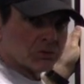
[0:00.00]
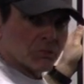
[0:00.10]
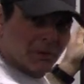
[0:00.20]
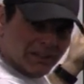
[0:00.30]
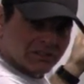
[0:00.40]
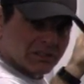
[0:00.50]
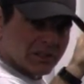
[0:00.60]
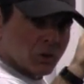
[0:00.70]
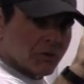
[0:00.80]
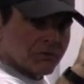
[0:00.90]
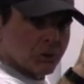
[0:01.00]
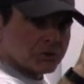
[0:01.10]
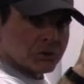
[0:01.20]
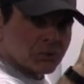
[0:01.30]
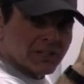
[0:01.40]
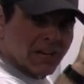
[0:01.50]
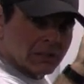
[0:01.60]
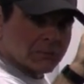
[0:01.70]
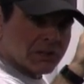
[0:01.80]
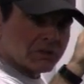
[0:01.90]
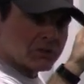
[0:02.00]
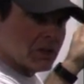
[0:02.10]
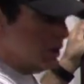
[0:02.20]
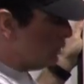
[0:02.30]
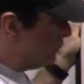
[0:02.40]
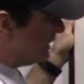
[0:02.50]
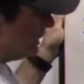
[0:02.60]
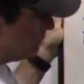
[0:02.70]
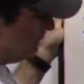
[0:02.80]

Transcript: So basically off those three elements, we could